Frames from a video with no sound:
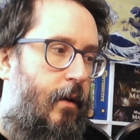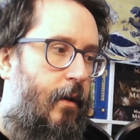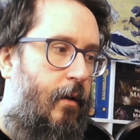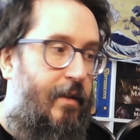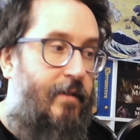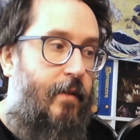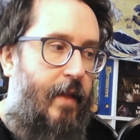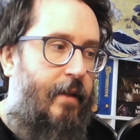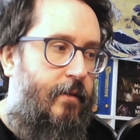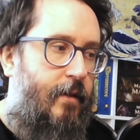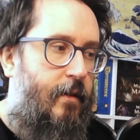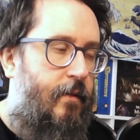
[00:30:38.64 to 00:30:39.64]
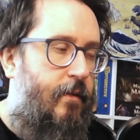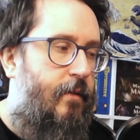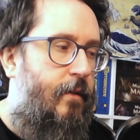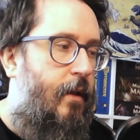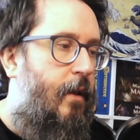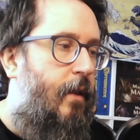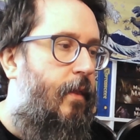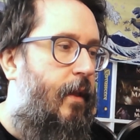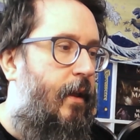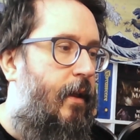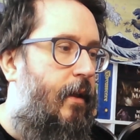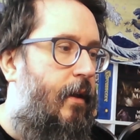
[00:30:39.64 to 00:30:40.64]
least in that sense,
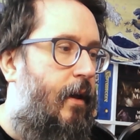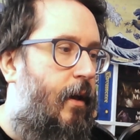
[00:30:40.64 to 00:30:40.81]
the